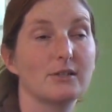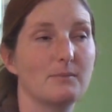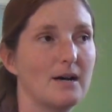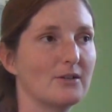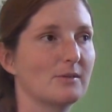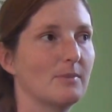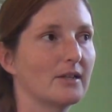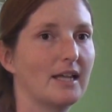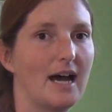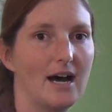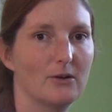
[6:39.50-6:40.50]
mouse about
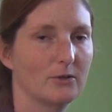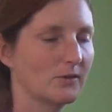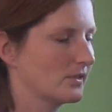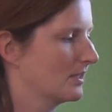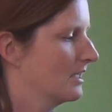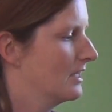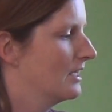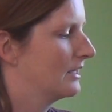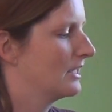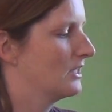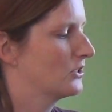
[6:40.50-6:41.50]
the house.
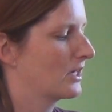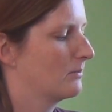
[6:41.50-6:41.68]
They each